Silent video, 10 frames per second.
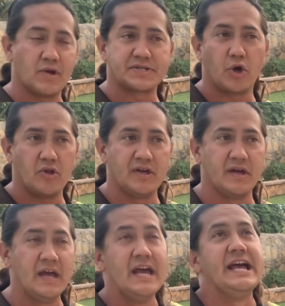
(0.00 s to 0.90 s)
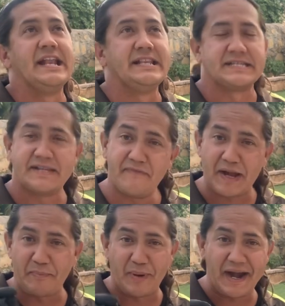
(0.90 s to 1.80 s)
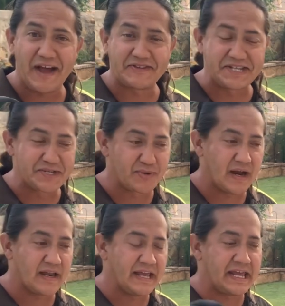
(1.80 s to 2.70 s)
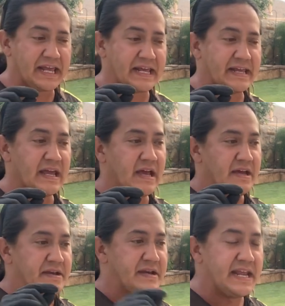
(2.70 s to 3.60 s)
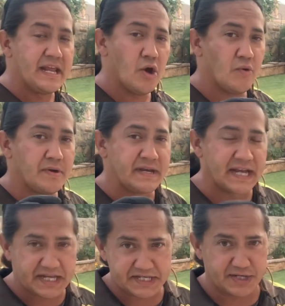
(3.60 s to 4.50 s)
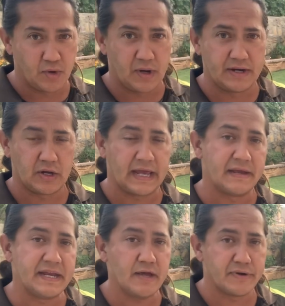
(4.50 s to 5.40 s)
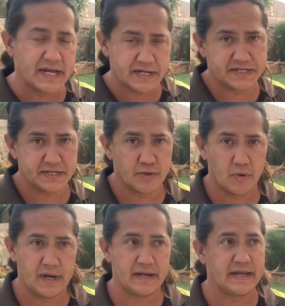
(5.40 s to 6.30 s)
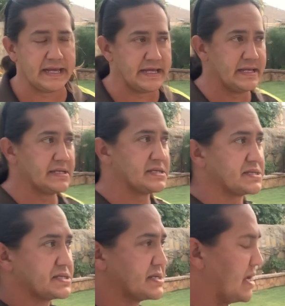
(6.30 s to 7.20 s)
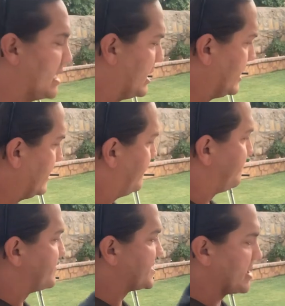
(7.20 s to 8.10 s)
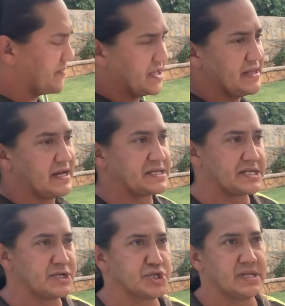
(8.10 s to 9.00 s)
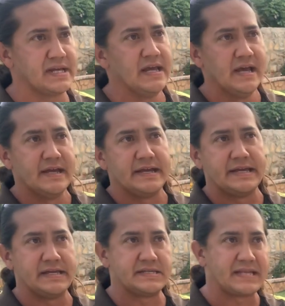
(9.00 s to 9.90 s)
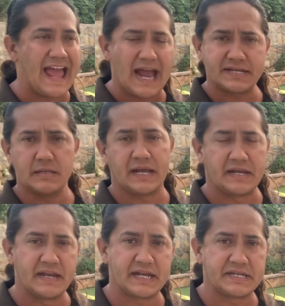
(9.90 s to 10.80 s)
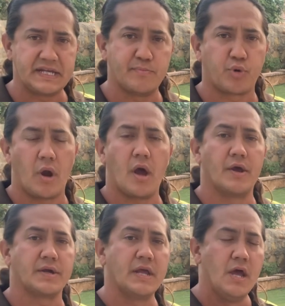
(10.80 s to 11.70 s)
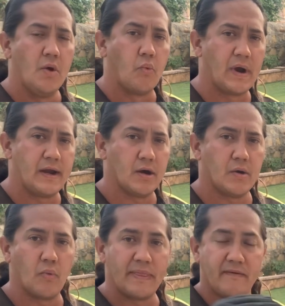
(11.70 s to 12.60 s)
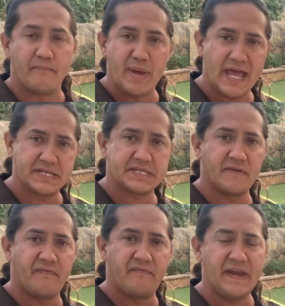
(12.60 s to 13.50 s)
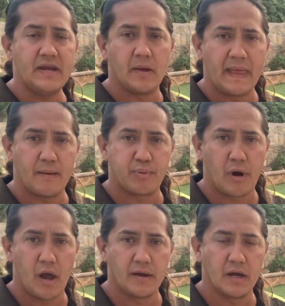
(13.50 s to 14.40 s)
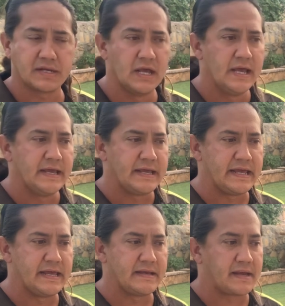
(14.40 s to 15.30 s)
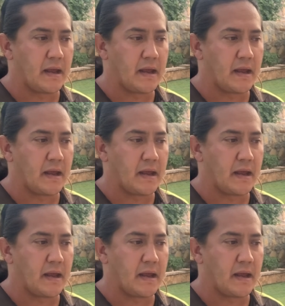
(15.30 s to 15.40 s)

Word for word: what's called the see if I can pronounce this right, a neonicotinoid, okay? A neonicotinoid is um, something that essentially is acting like a nicotine product where when the pests feed on that product, it